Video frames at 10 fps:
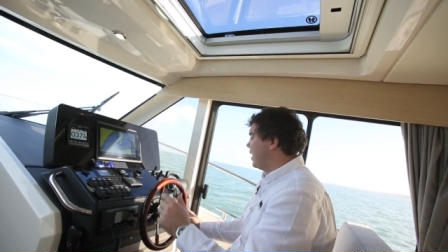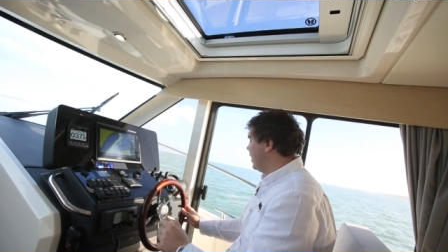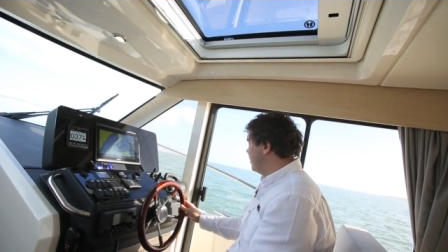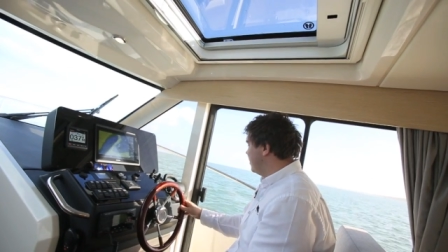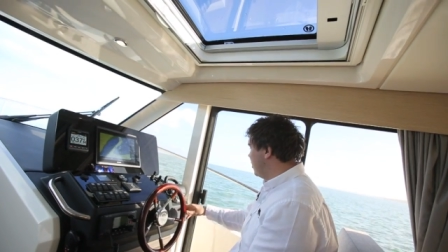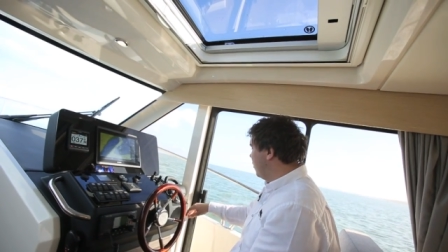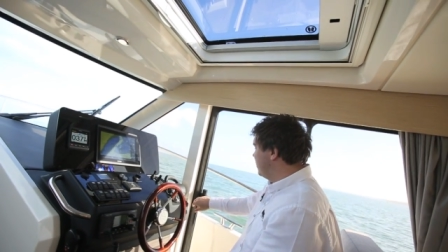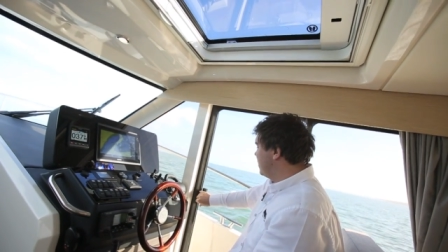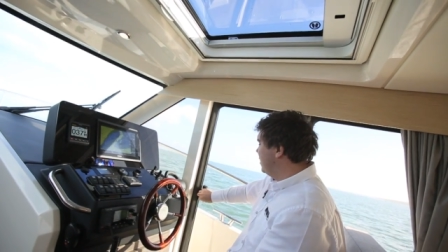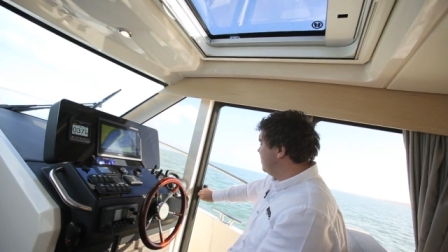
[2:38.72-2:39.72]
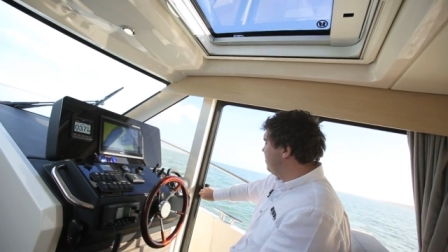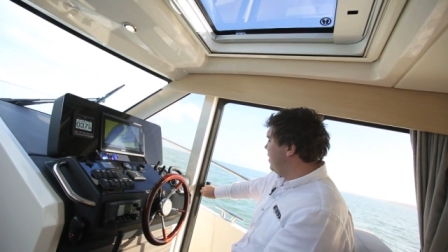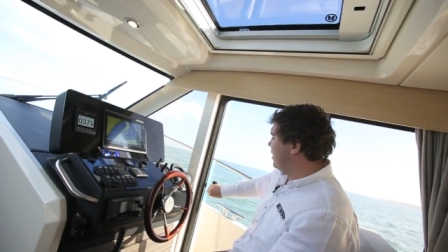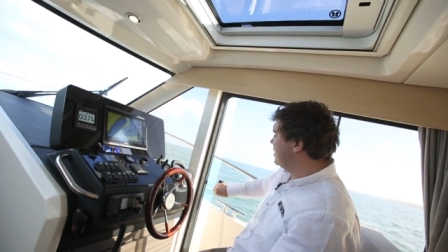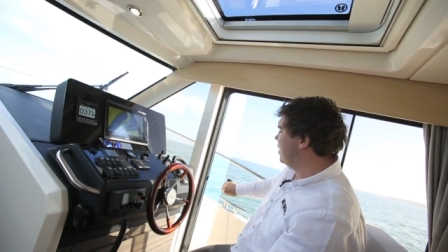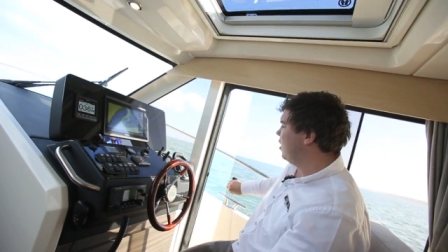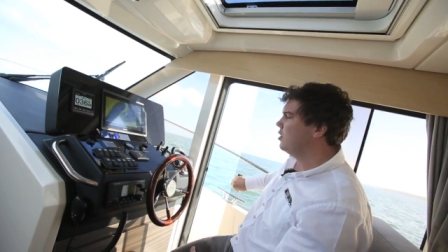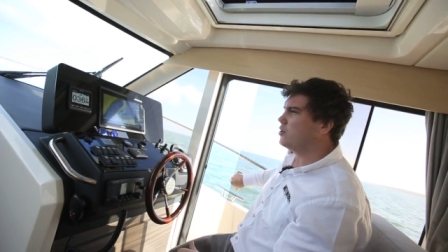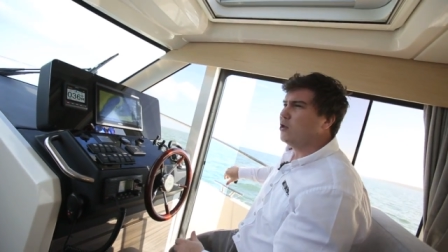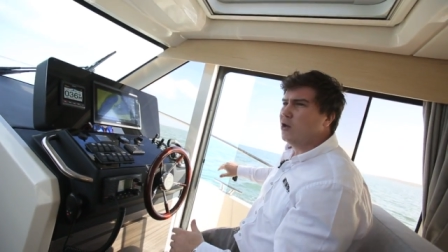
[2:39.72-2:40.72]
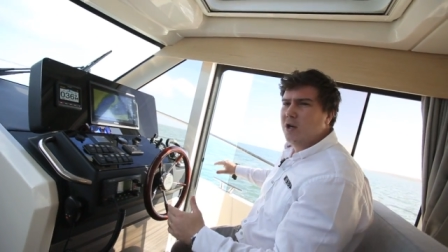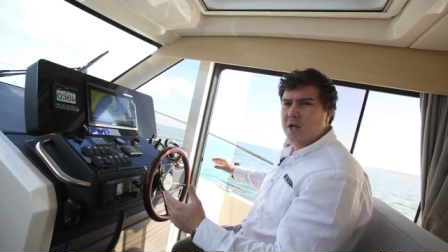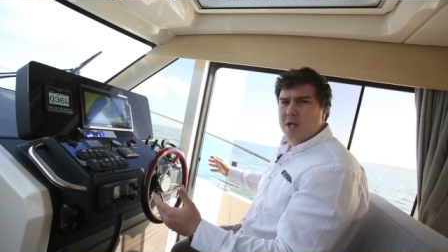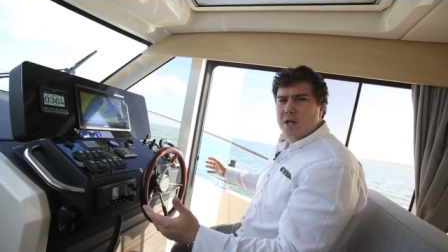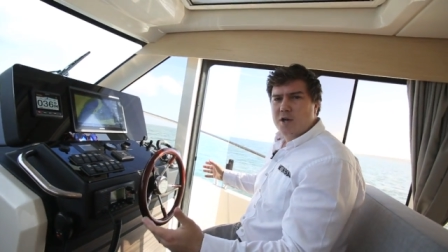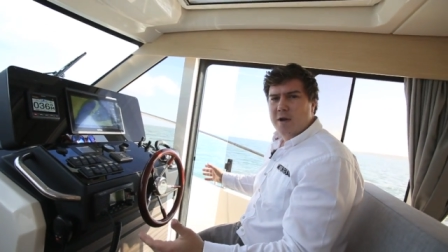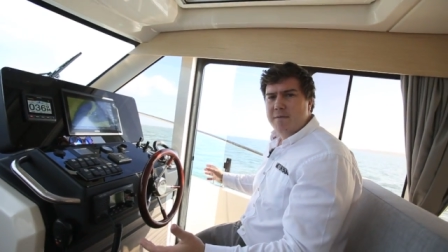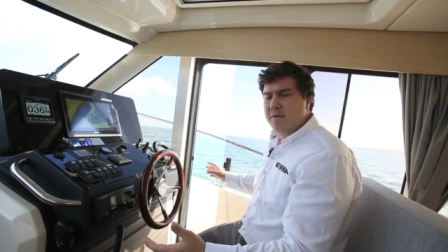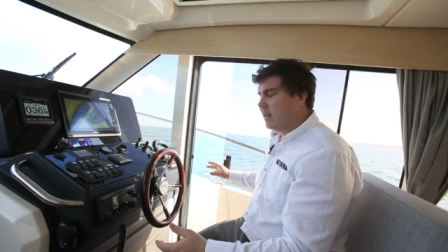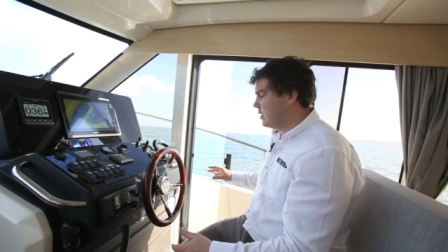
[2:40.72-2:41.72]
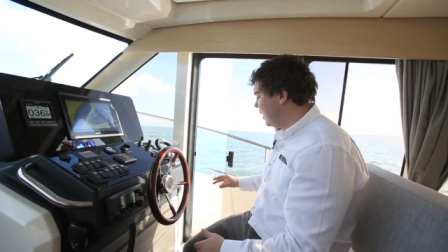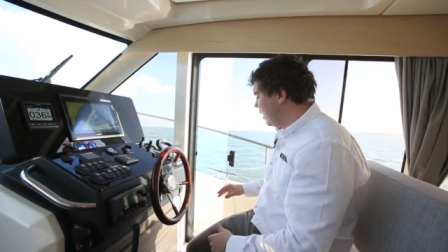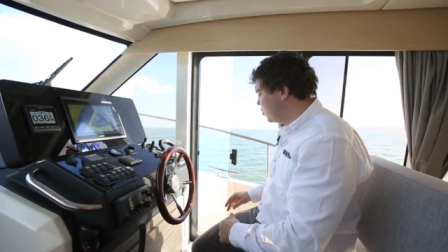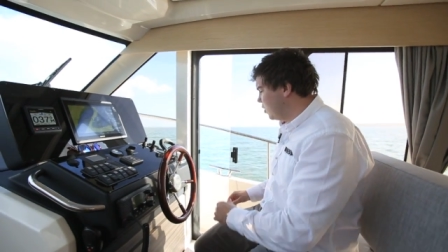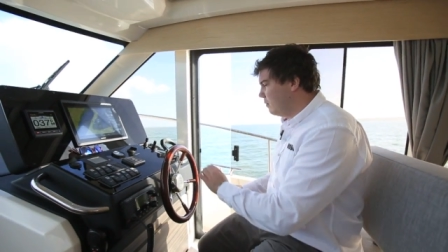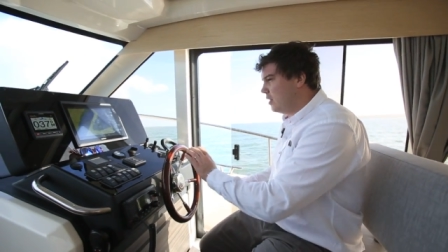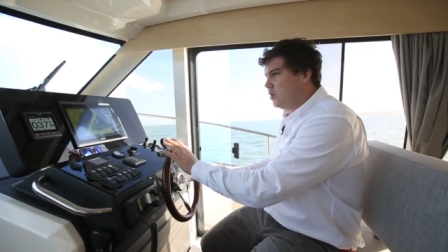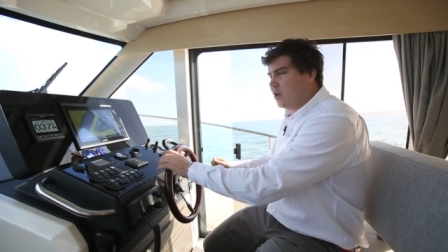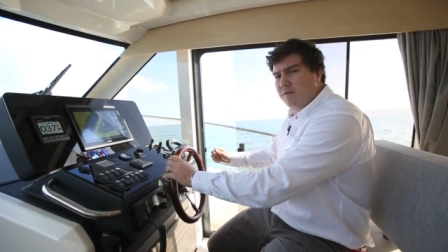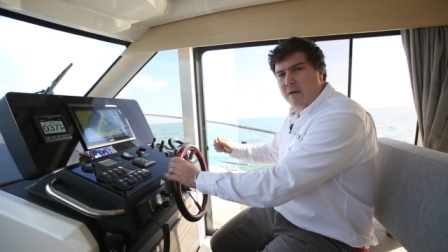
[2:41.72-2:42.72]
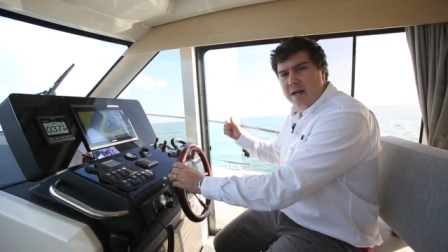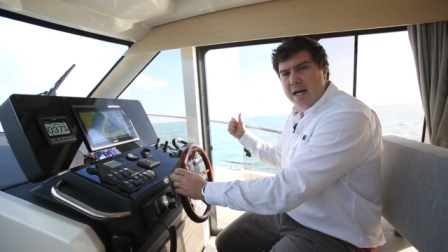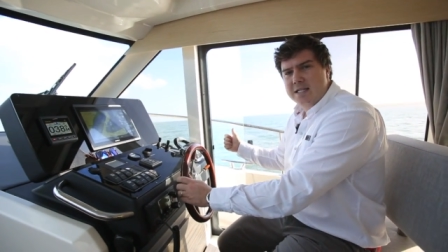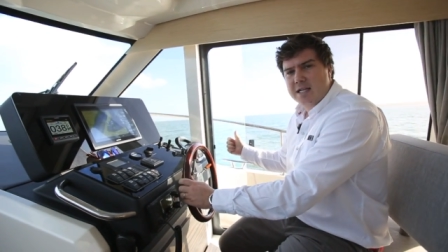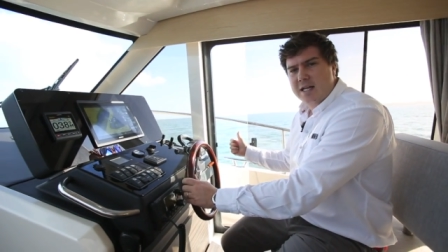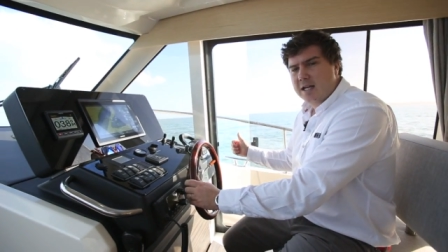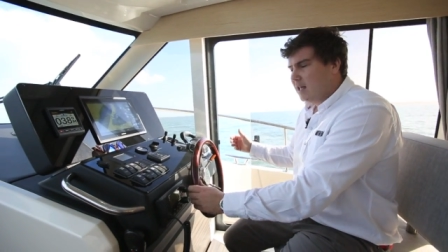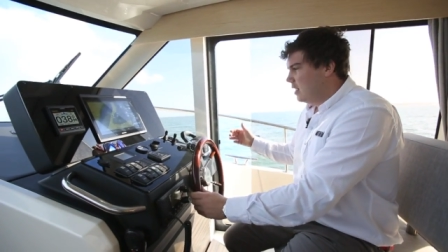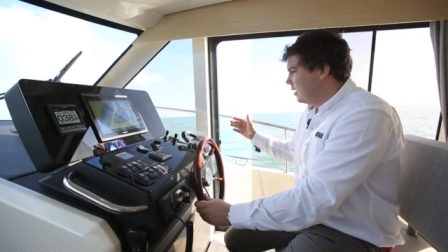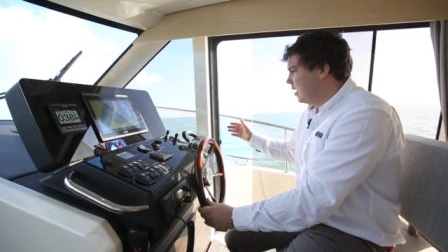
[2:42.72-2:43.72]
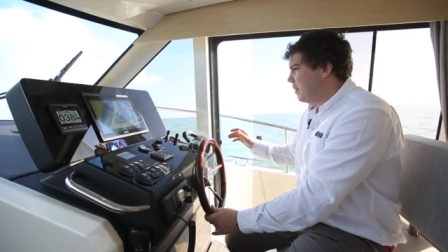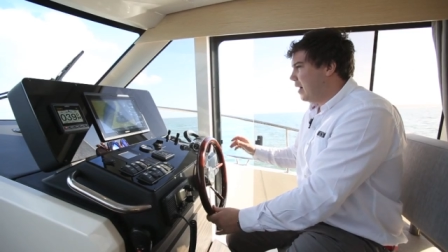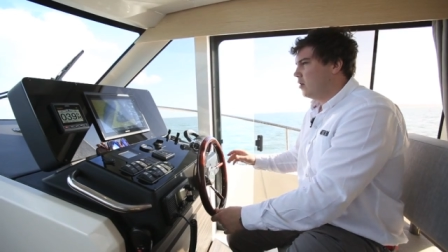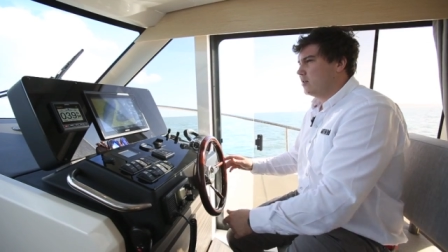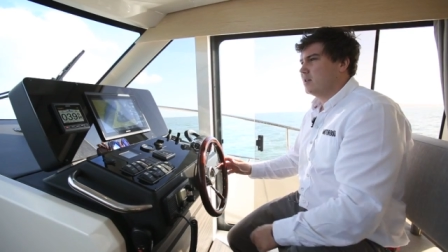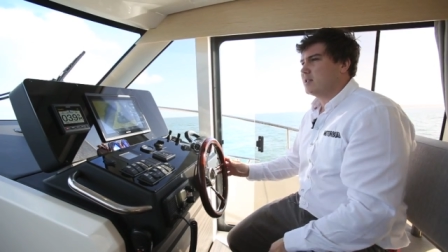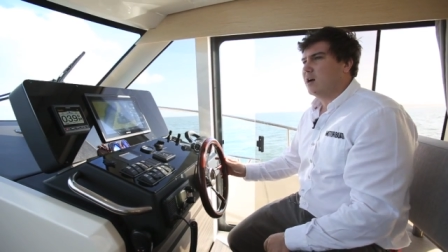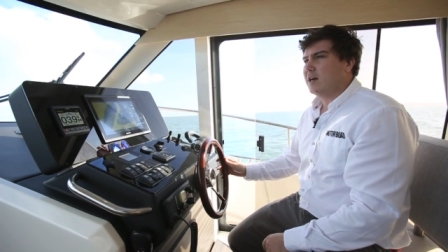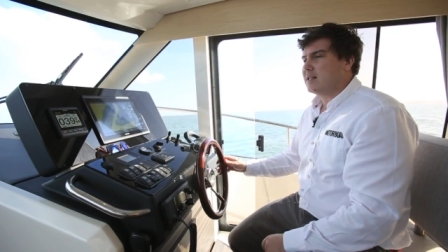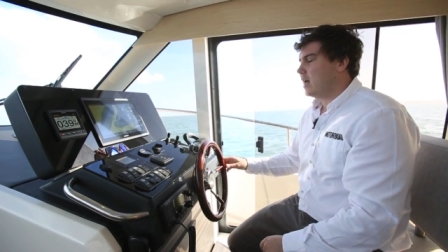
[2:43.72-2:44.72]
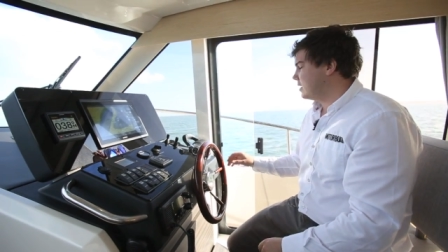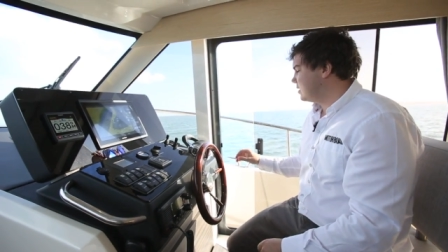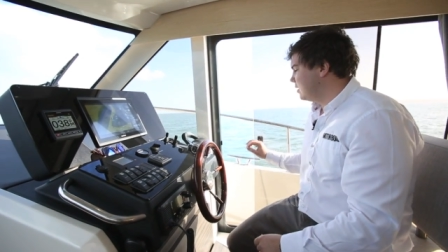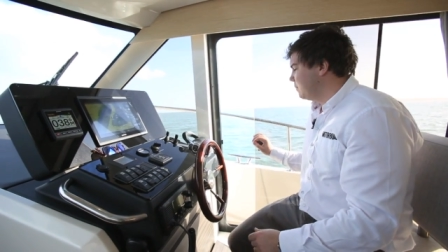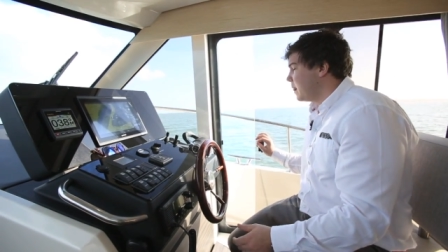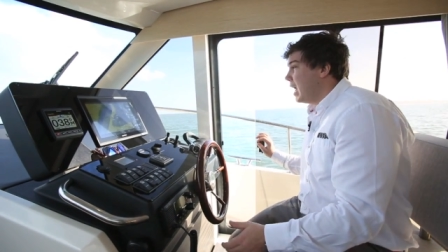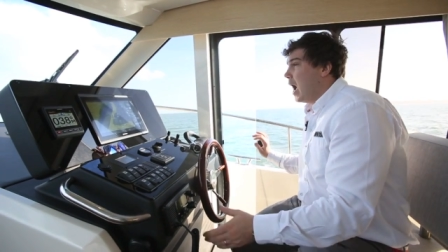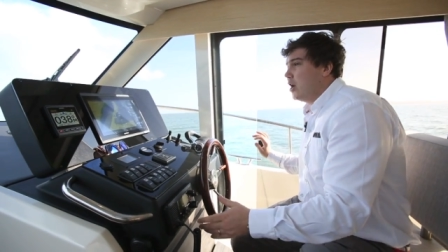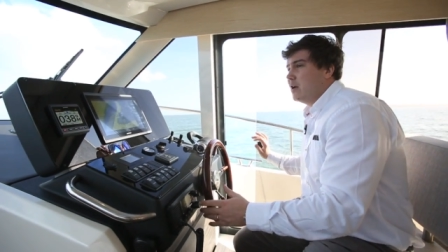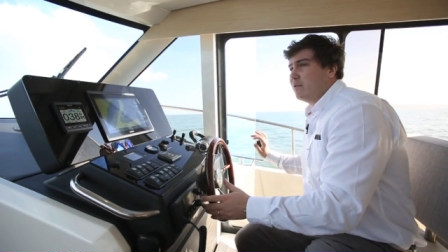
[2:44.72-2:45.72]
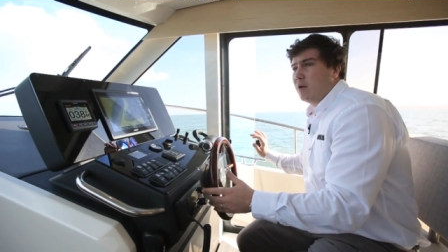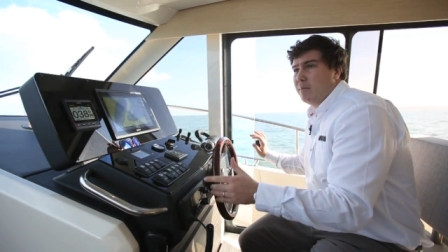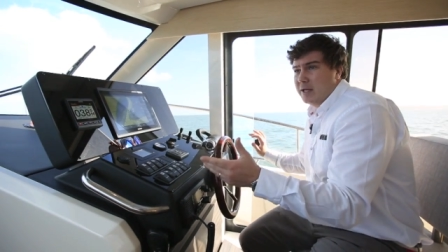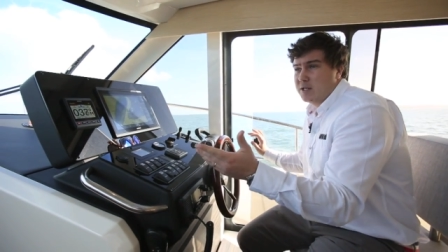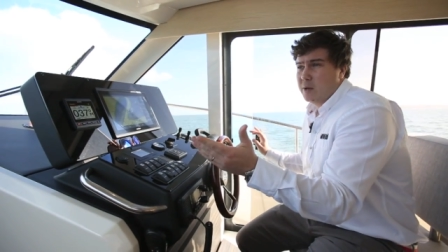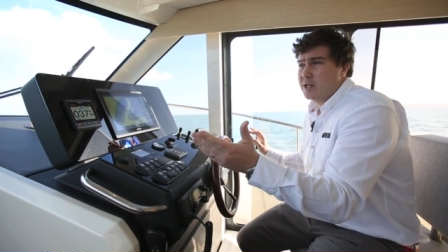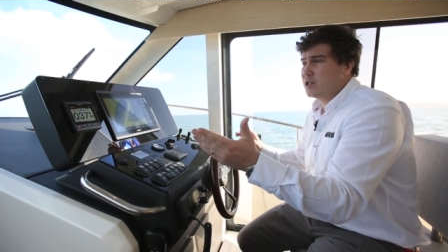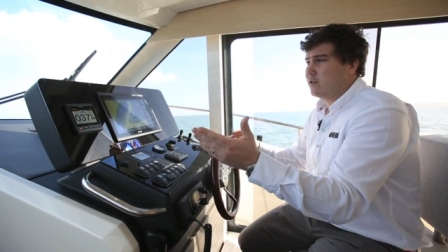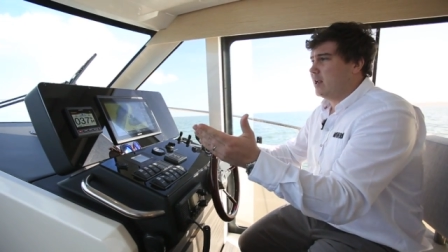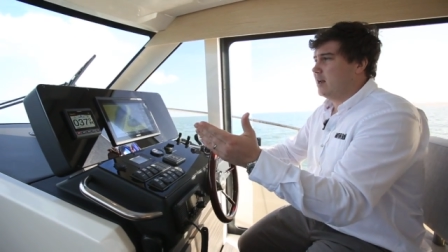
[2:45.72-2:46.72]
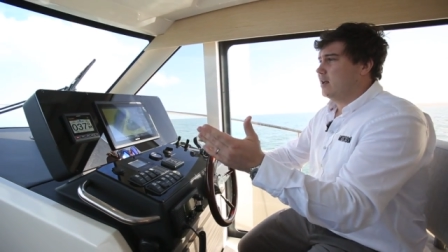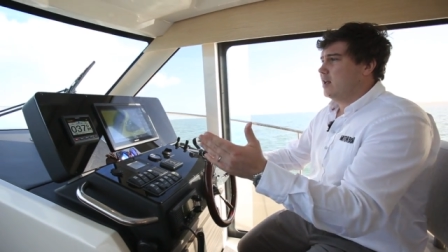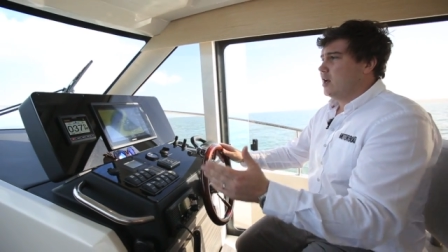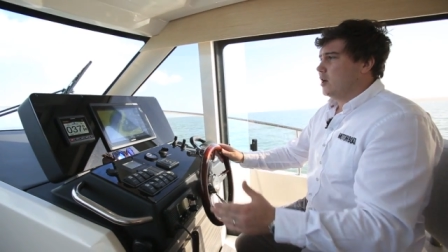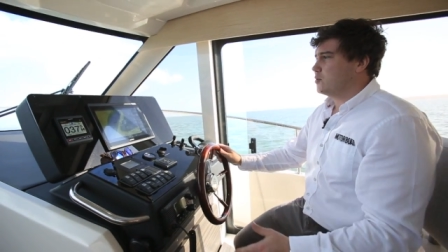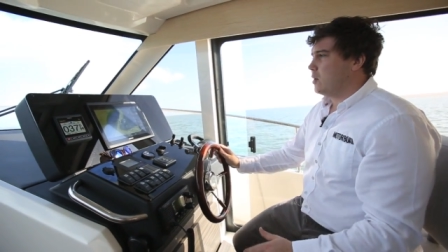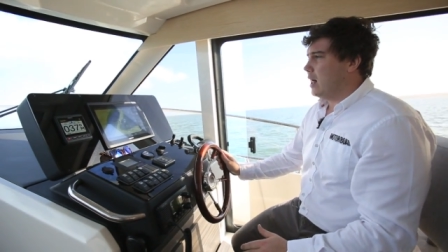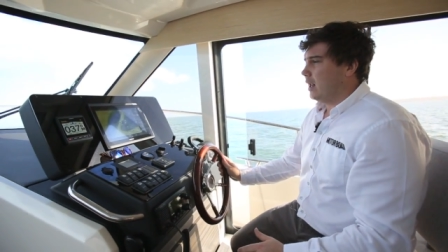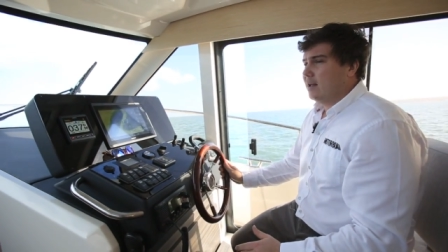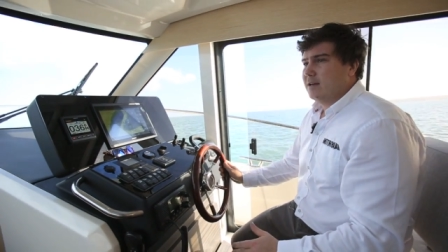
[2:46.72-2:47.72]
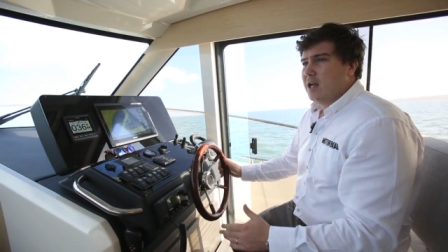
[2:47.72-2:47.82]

standard. Obviously this big side door, great for ventilation, means you can very easily nip out onto the side decks, and you have a one-piece windscreen as well.